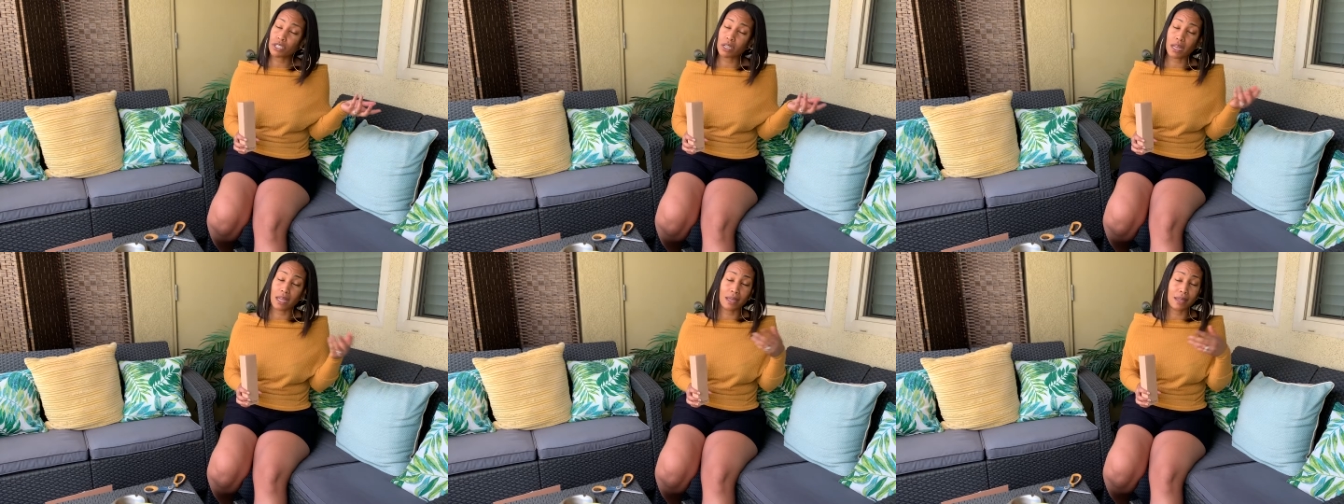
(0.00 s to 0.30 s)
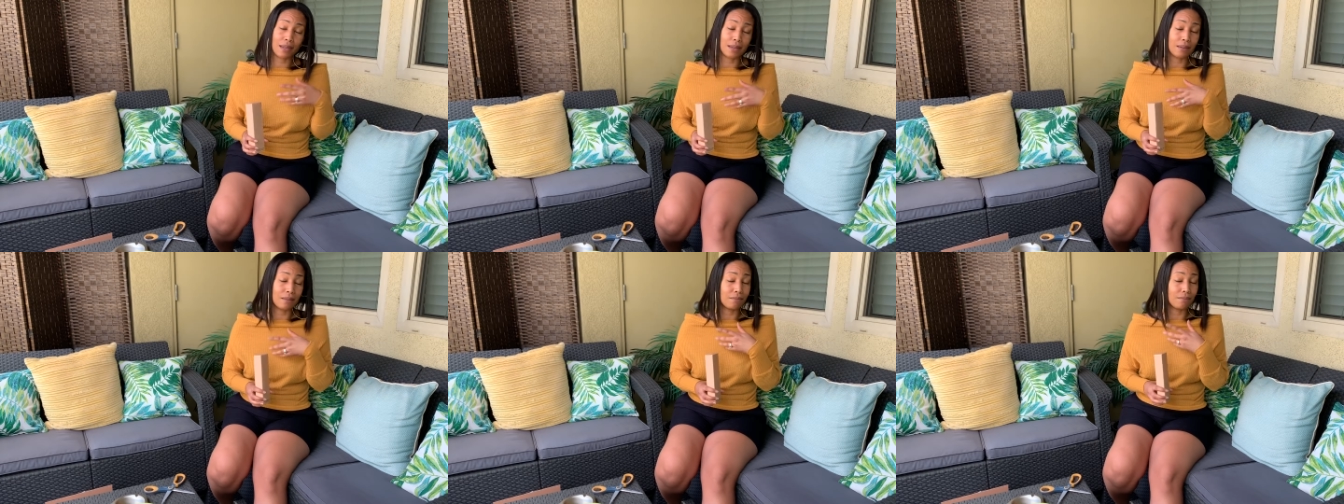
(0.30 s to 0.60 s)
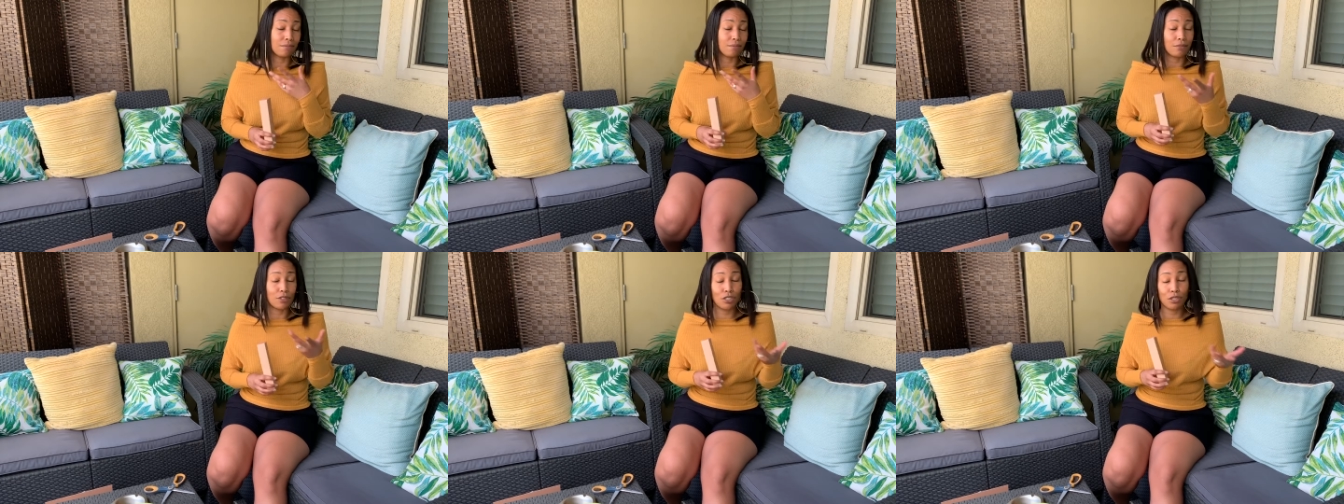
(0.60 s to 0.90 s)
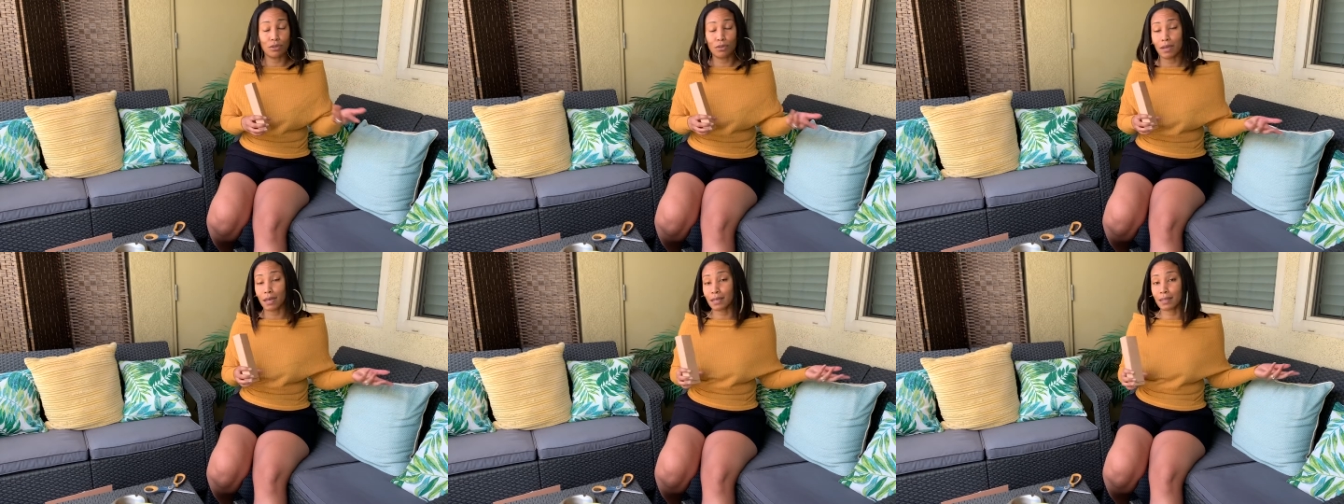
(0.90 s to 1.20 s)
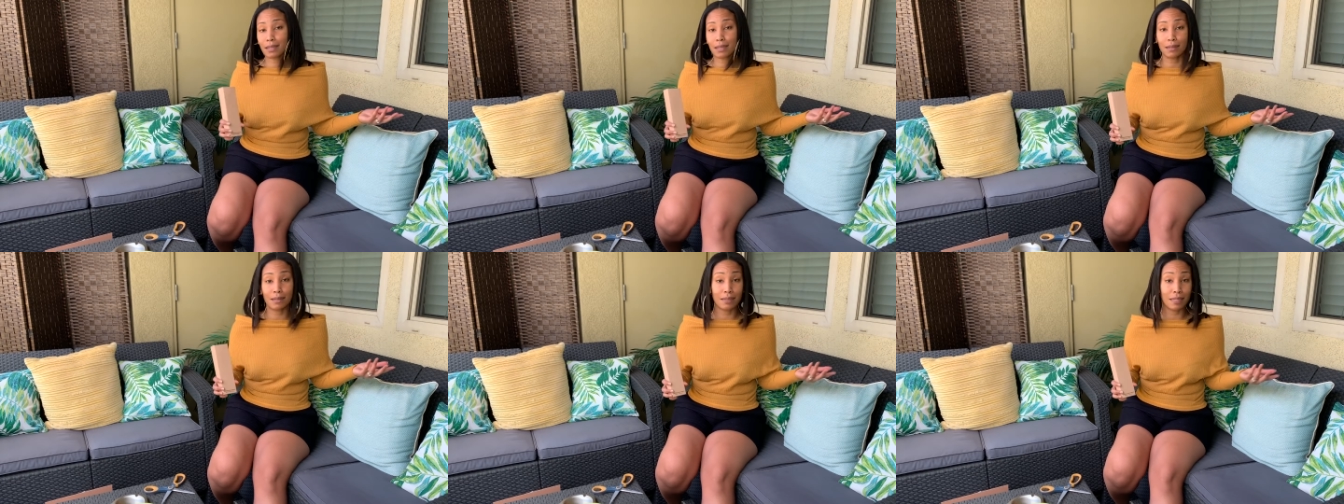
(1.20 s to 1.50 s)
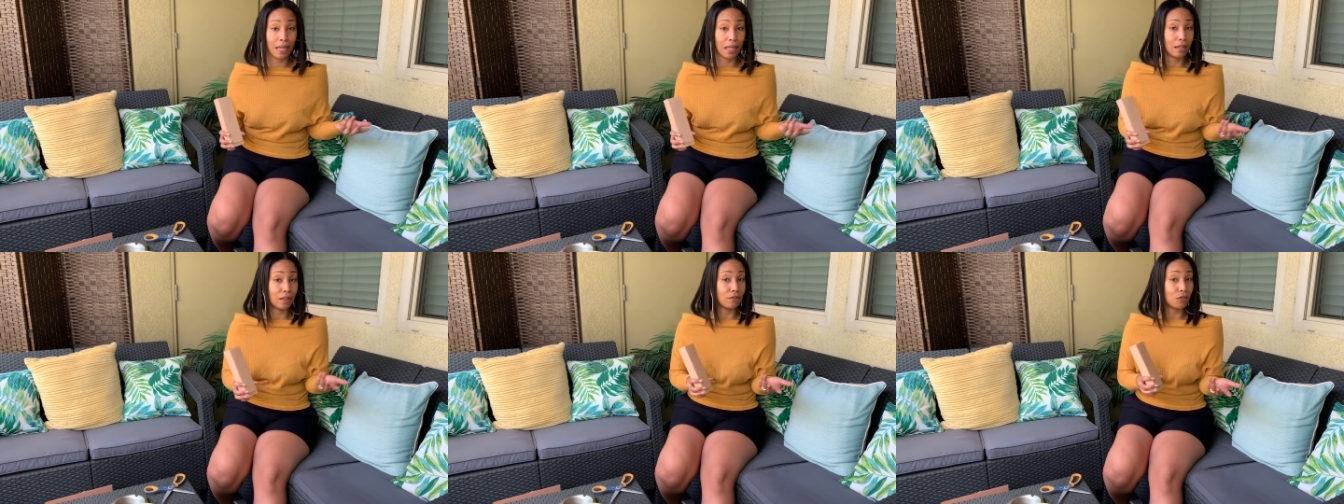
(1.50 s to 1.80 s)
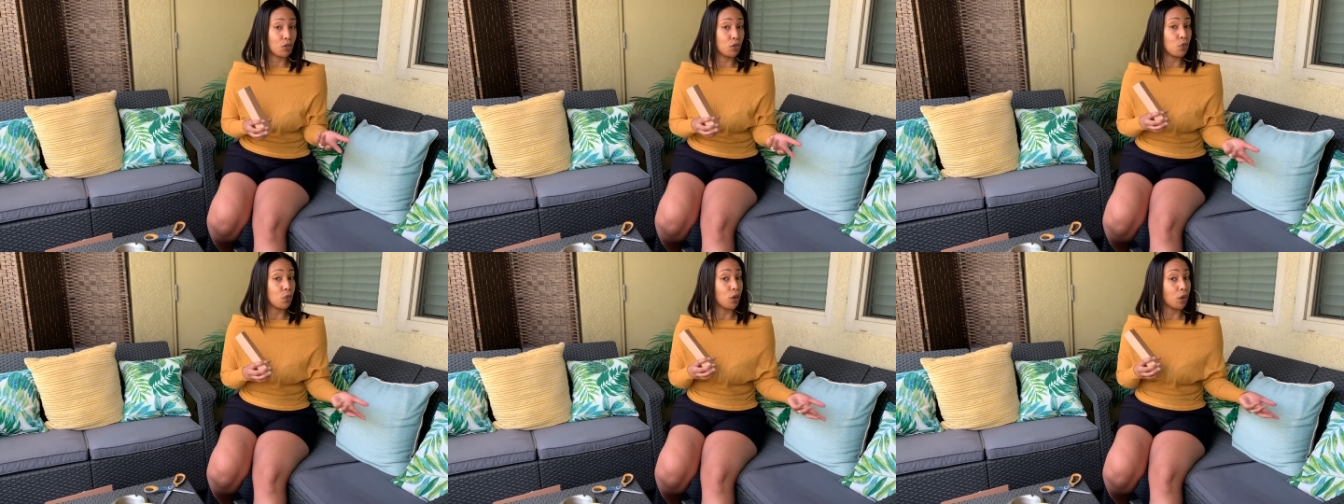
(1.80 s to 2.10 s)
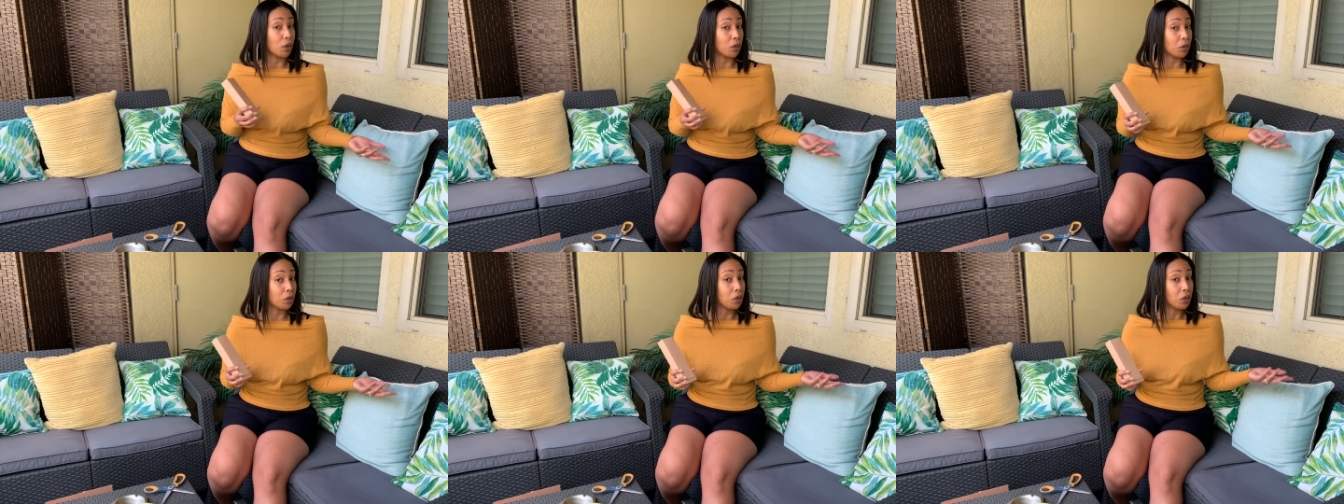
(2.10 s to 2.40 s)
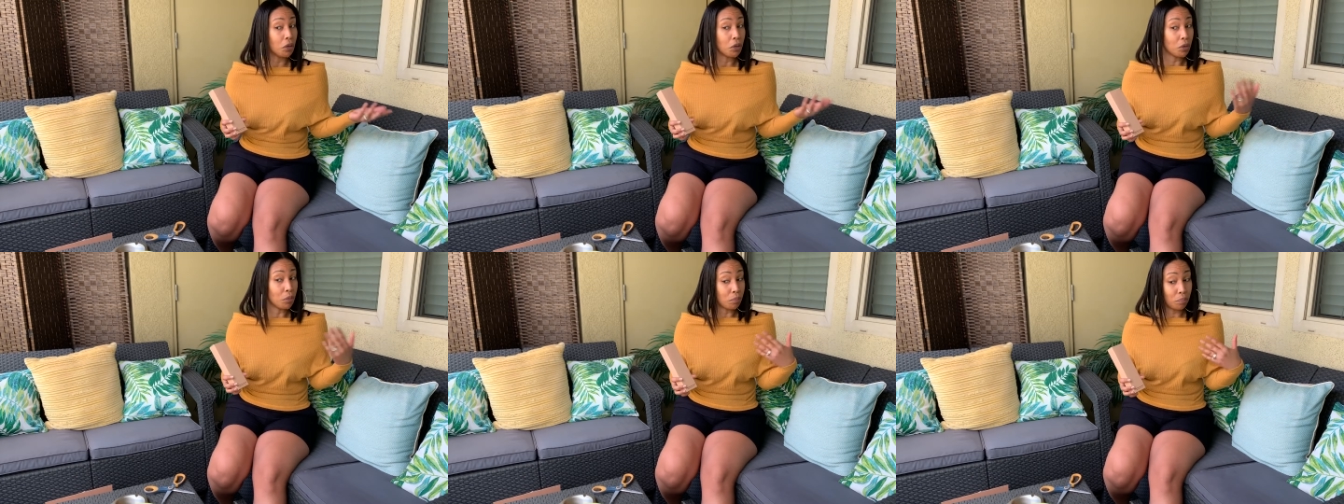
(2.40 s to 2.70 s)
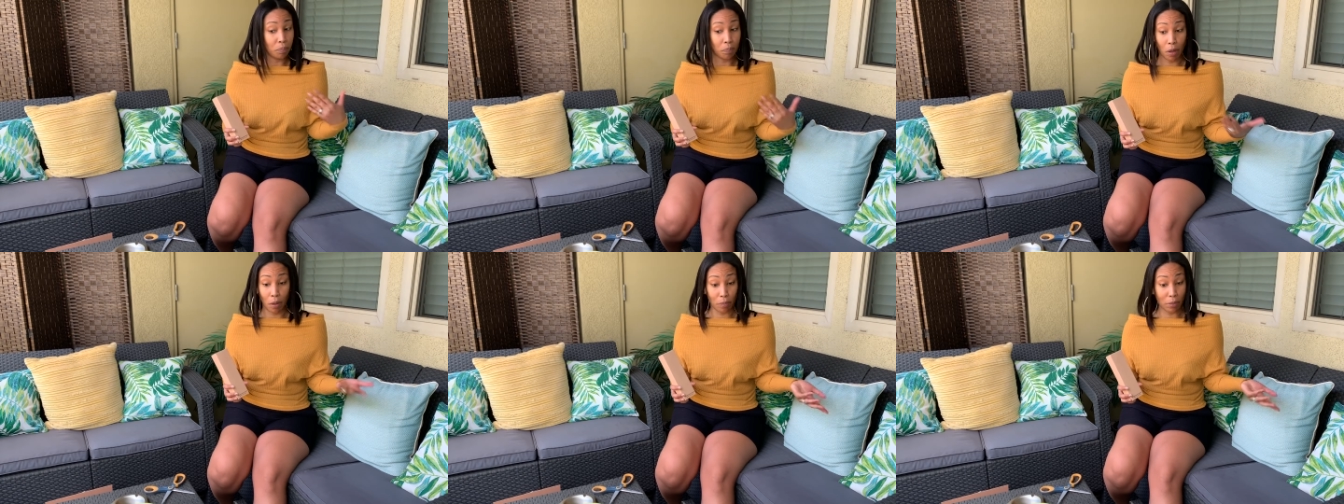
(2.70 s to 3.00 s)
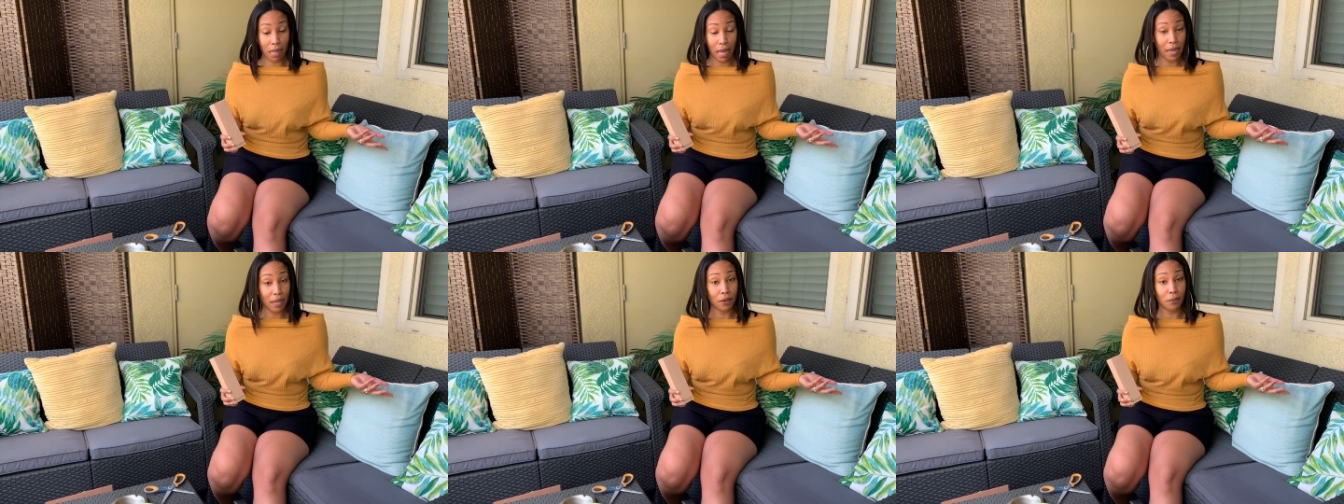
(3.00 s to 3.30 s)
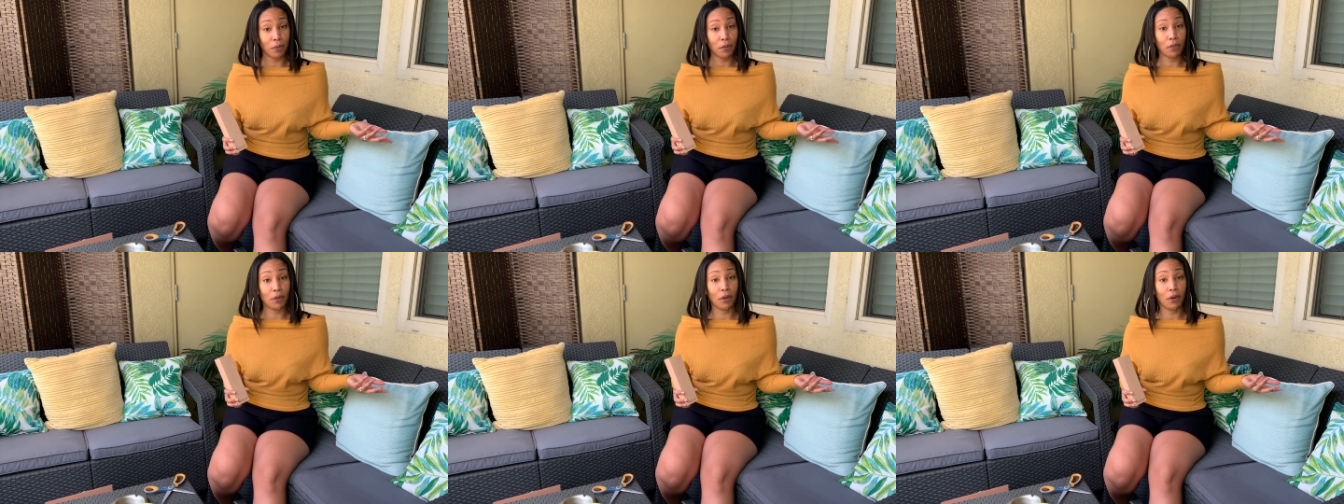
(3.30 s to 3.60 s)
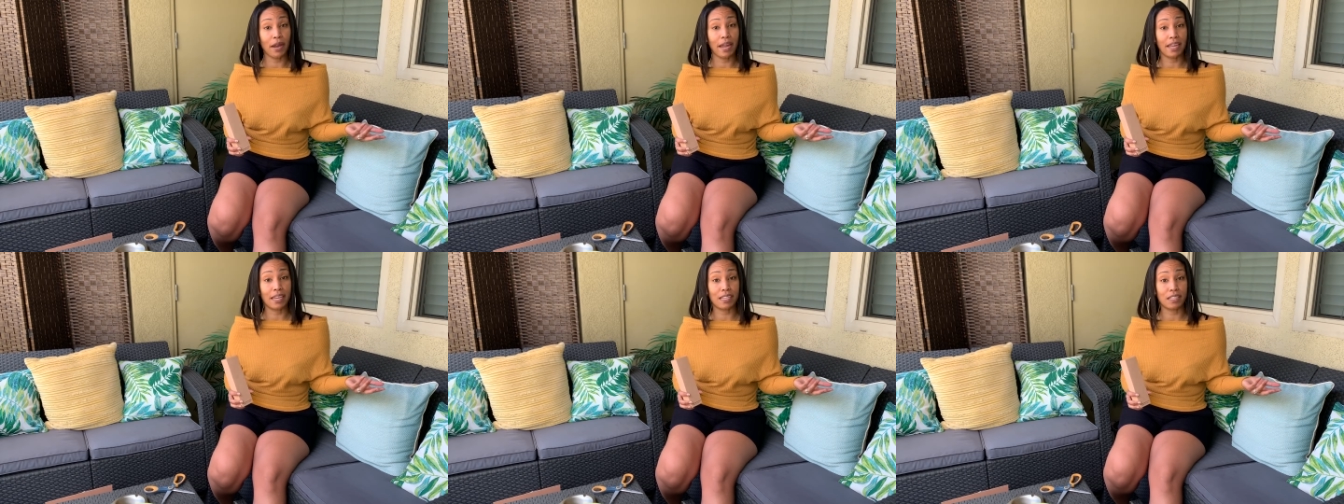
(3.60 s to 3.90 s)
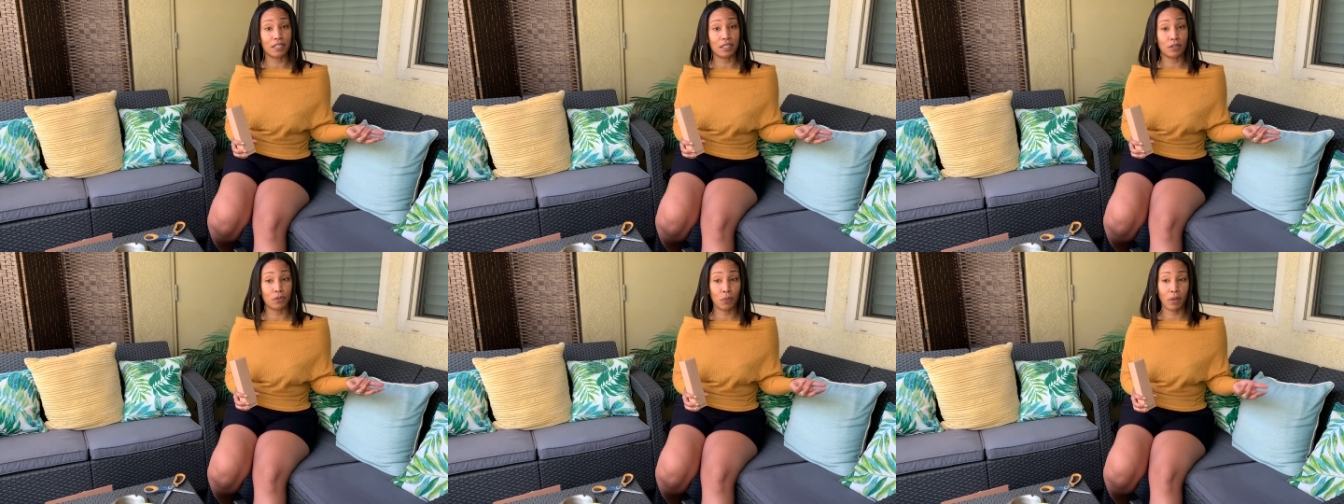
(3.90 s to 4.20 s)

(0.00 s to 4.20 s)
and you guys can tell if you want to apply it with your hands as